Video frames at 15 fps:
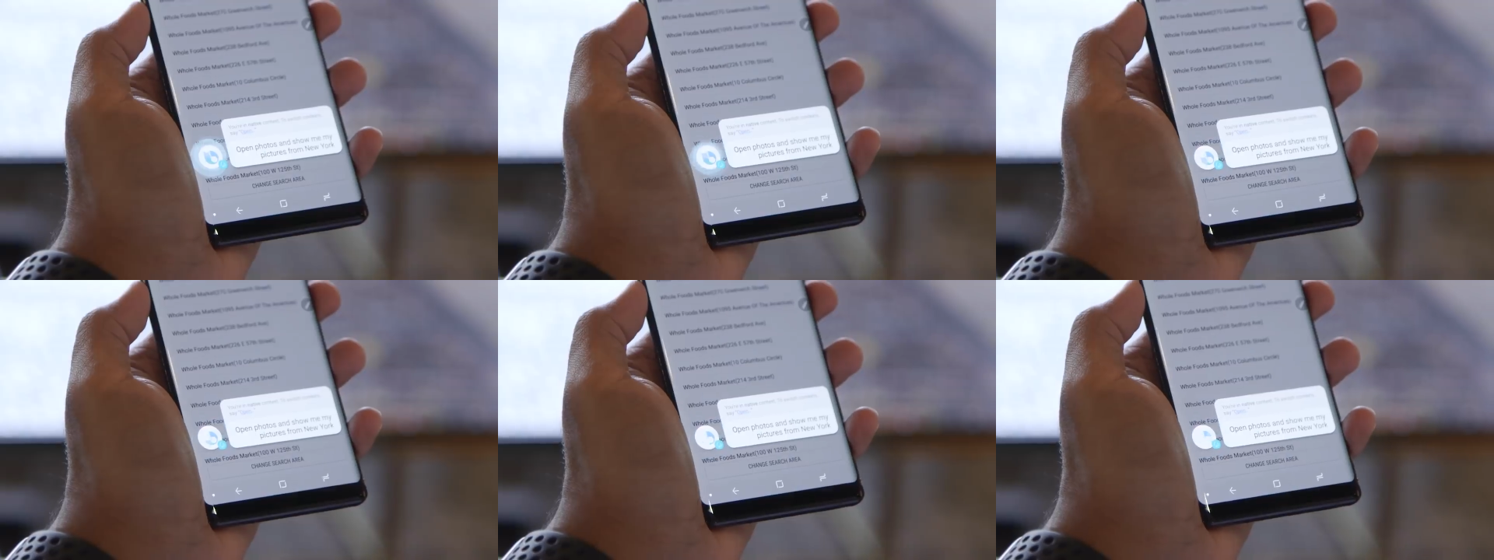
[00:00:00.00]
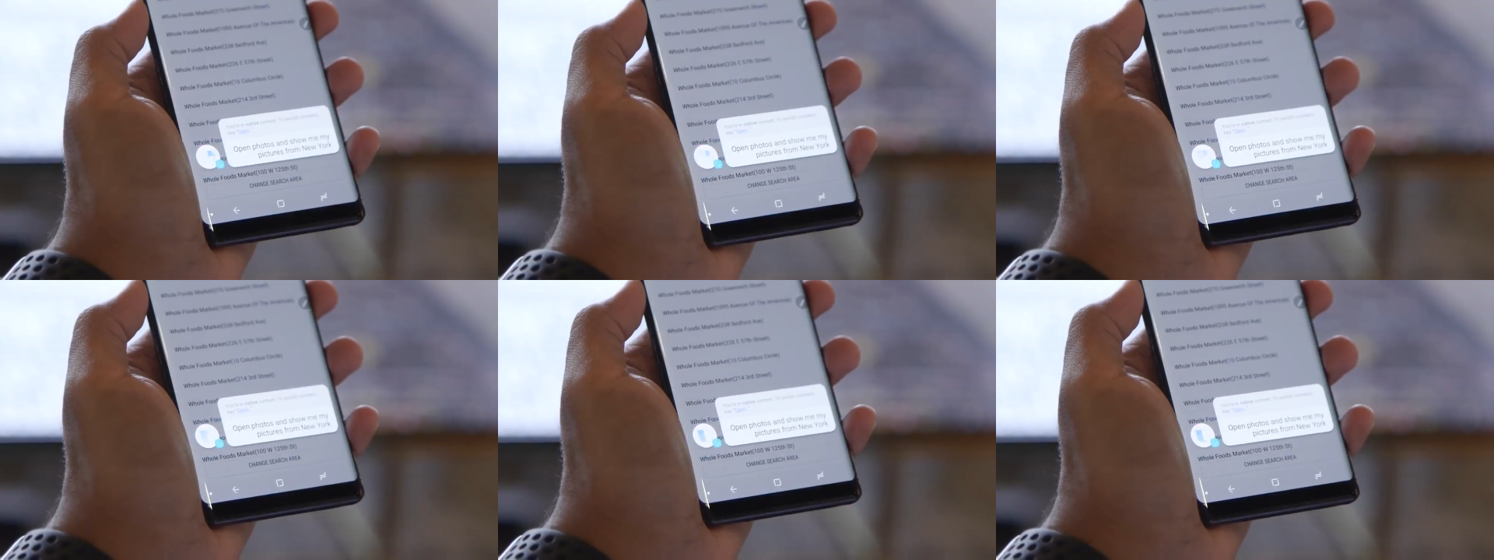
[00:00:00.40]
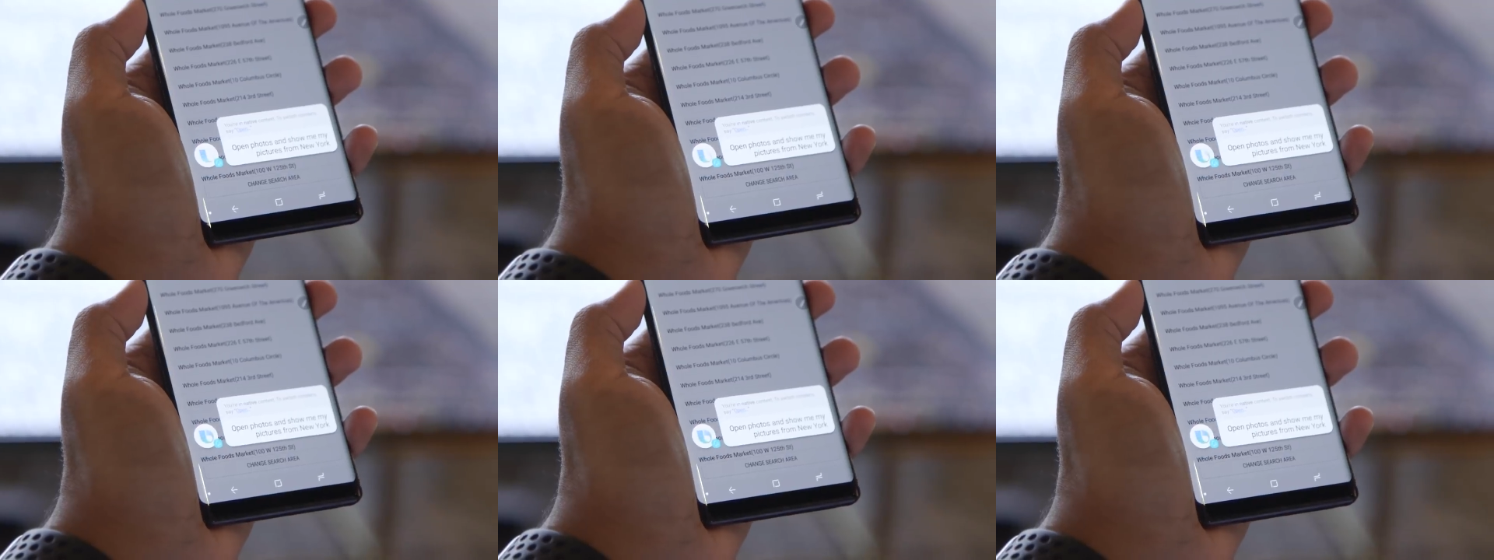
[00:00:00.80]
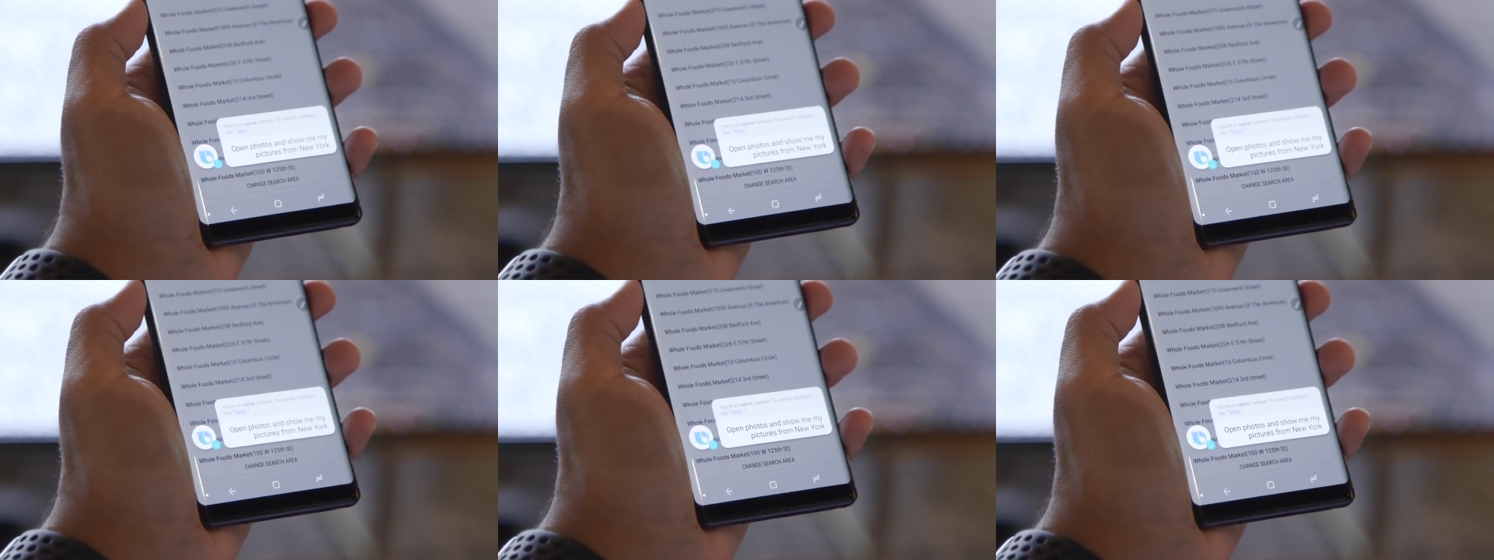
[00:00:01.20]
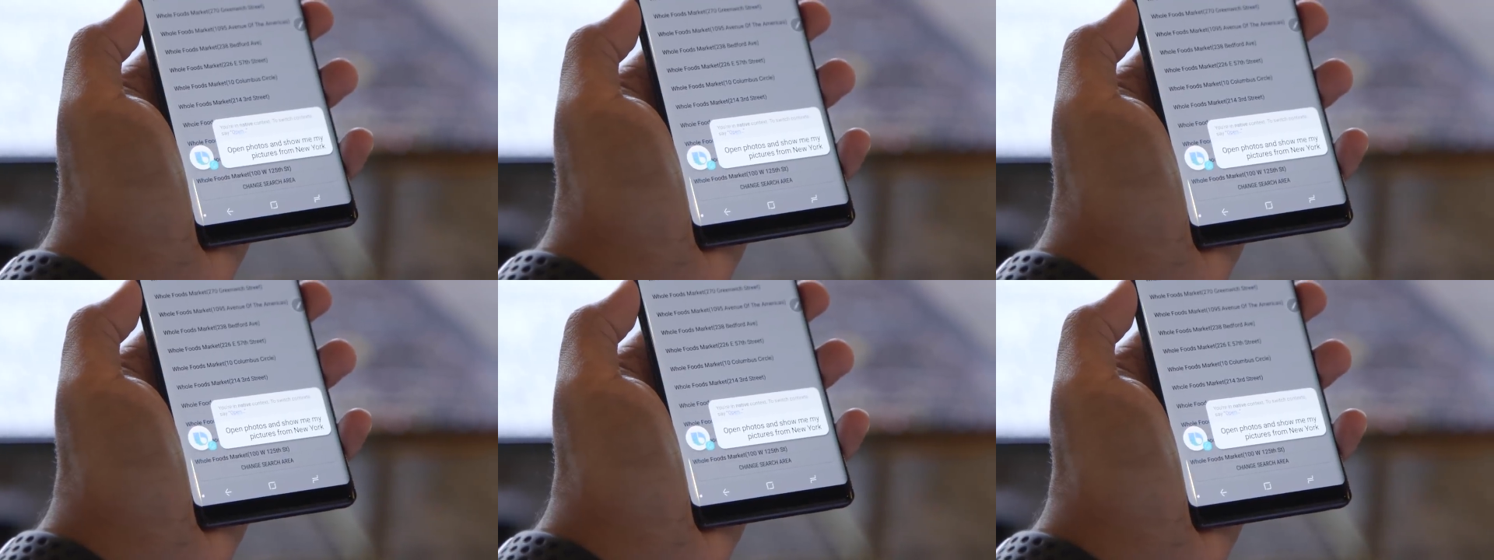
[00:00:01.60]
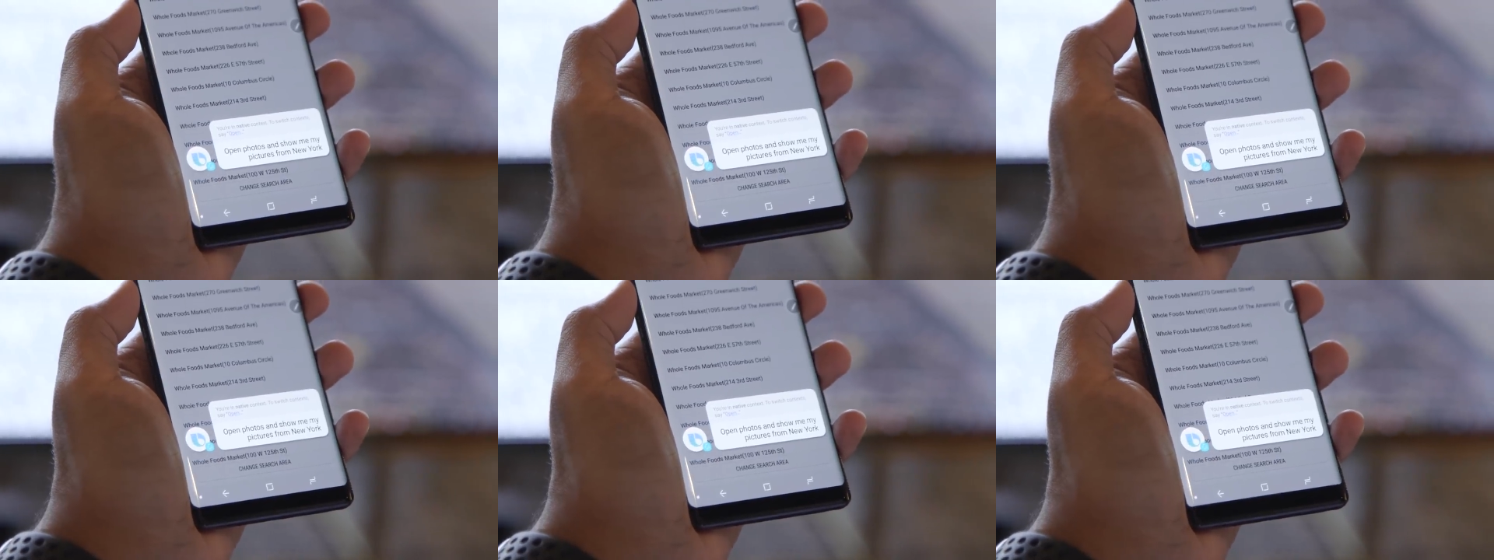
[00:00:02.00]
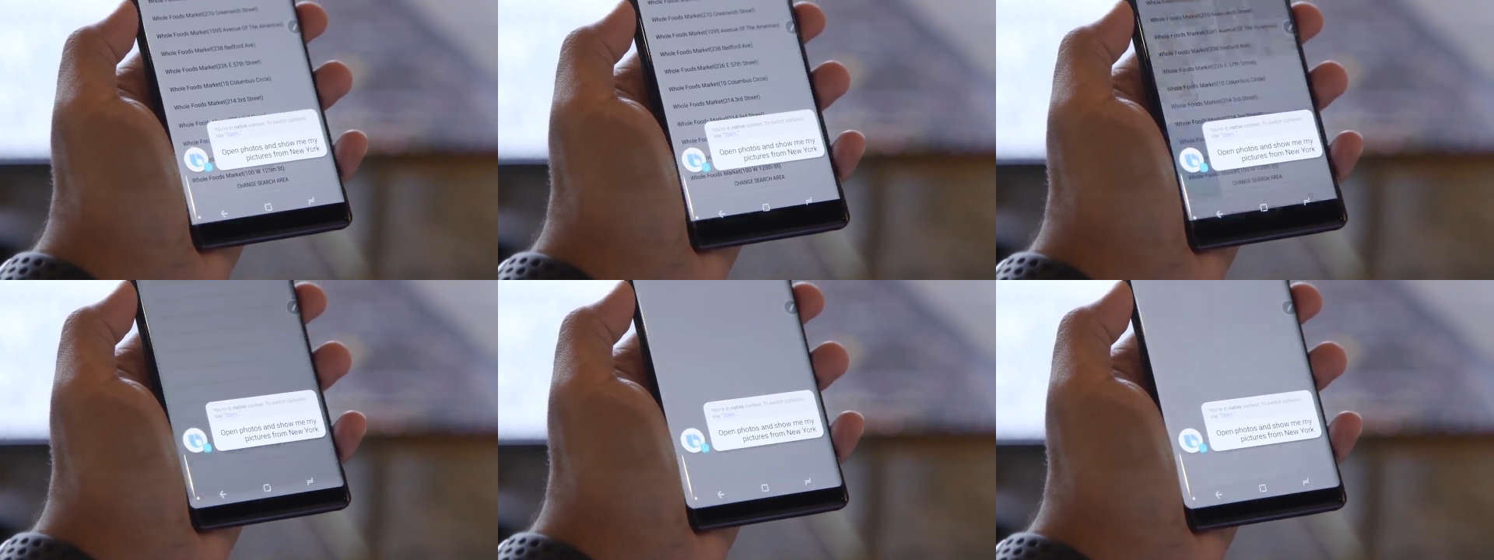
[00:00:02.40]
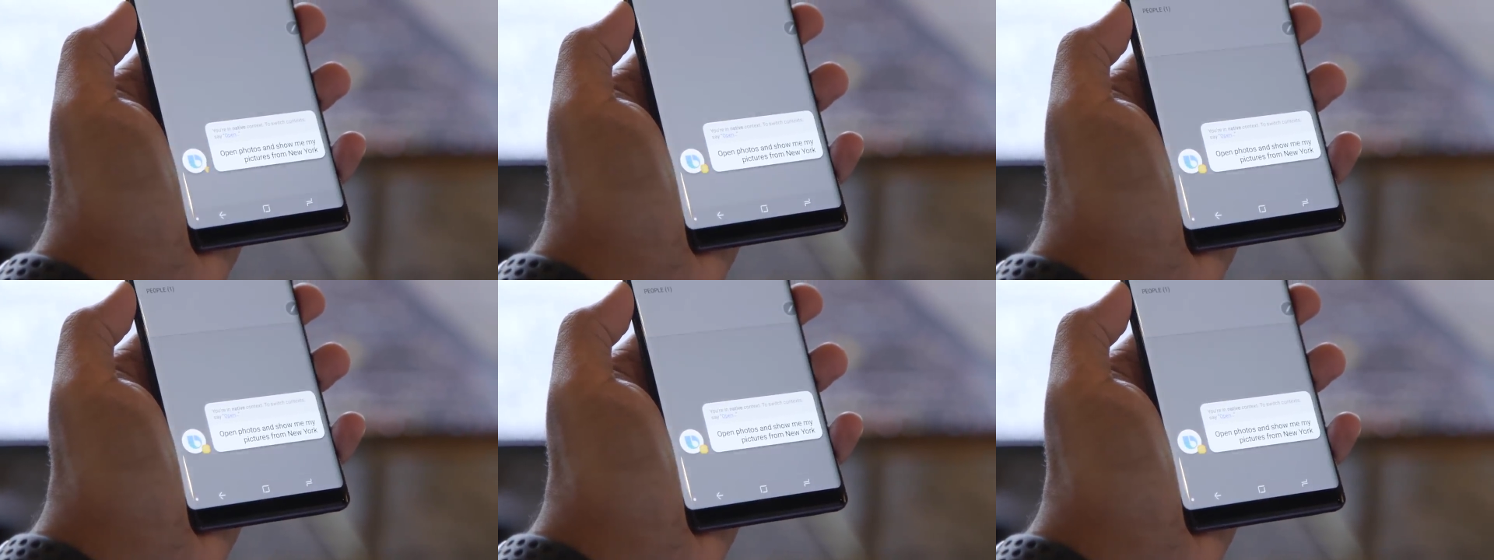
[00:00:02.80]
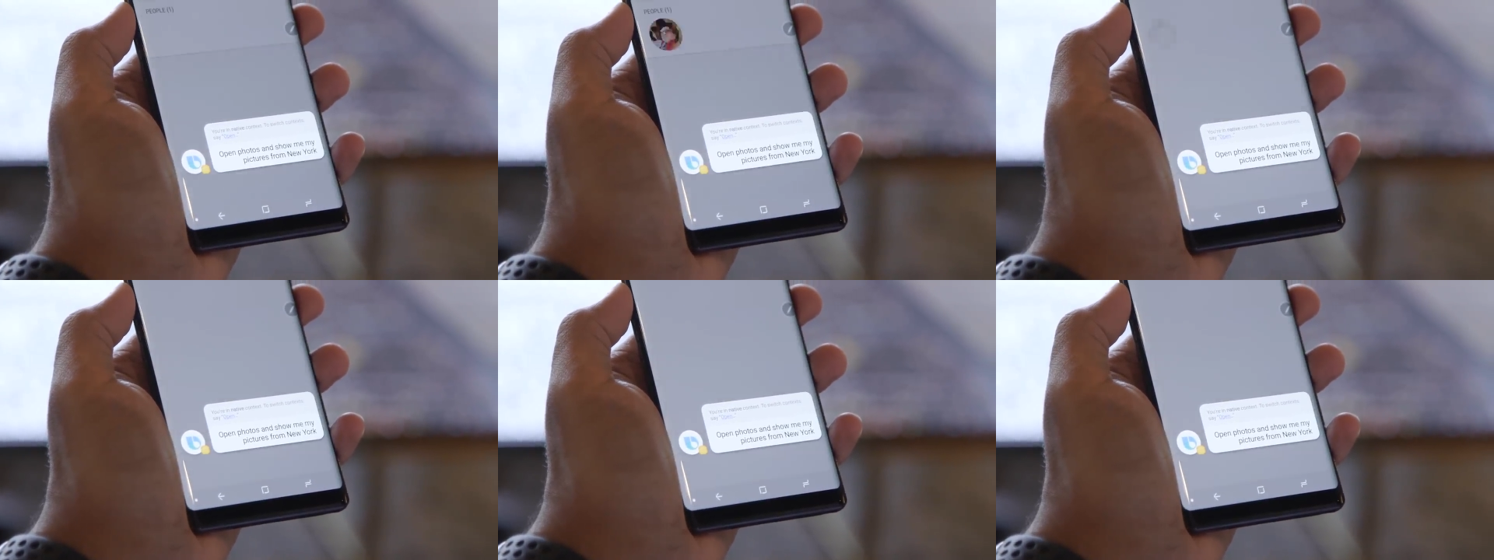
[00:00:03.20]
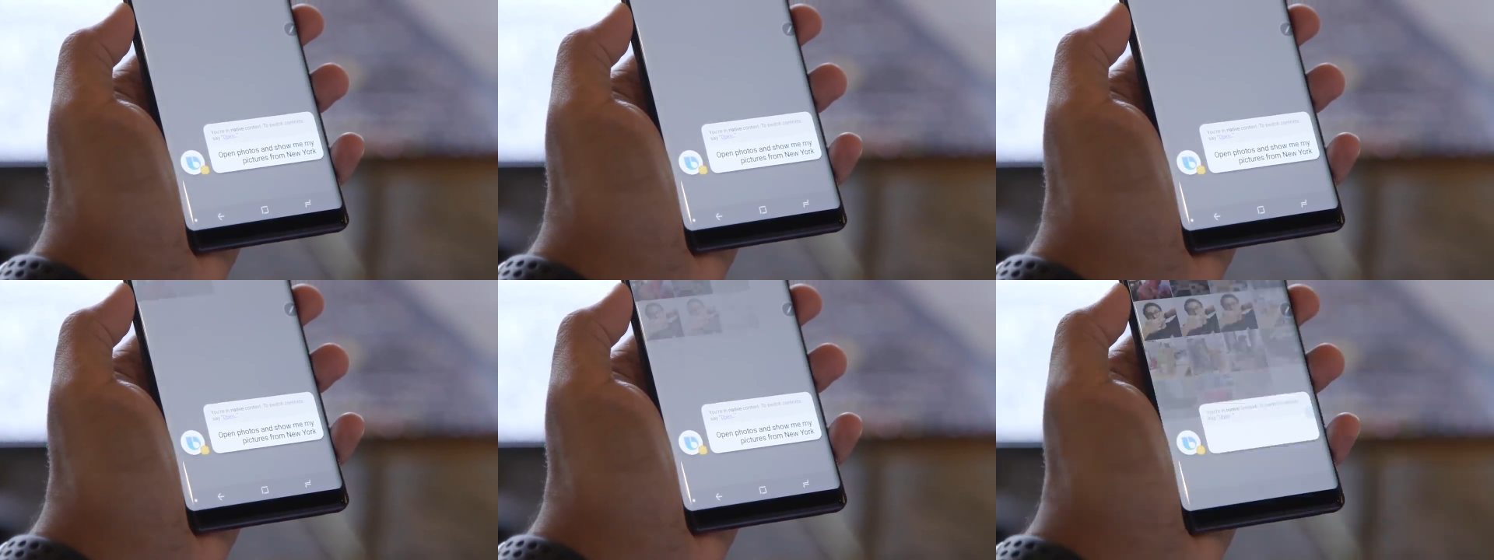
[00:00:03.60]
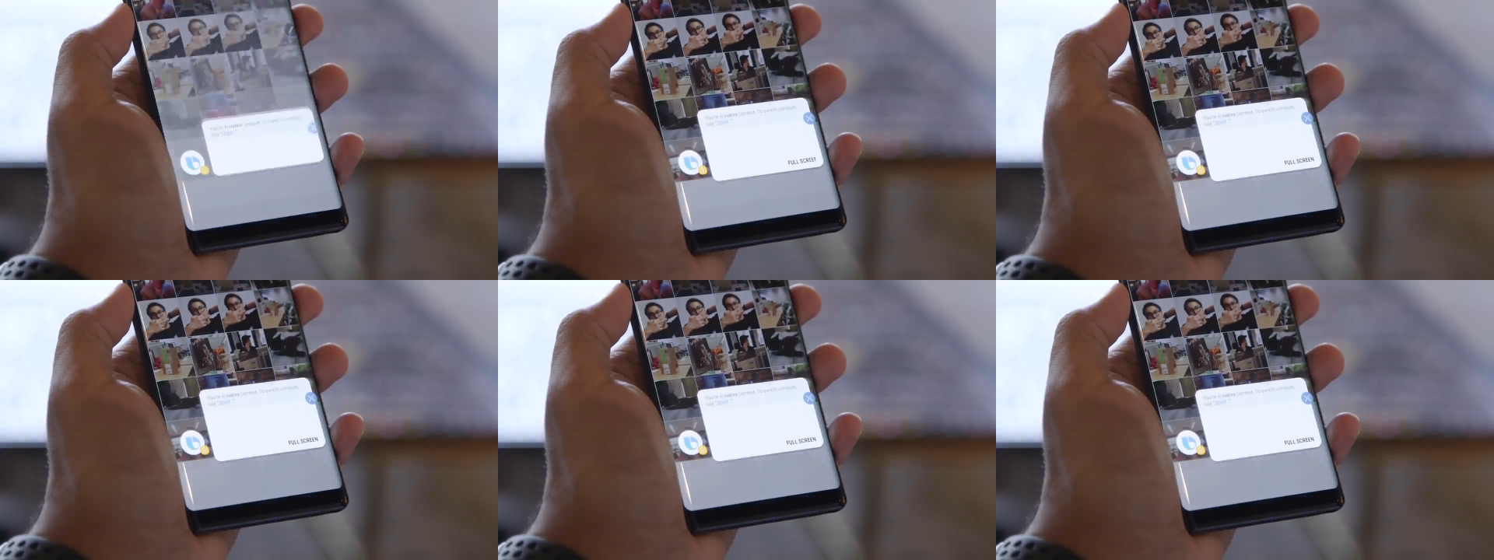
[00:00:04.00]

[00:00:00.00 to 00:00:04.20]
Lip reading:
(no speaker visible)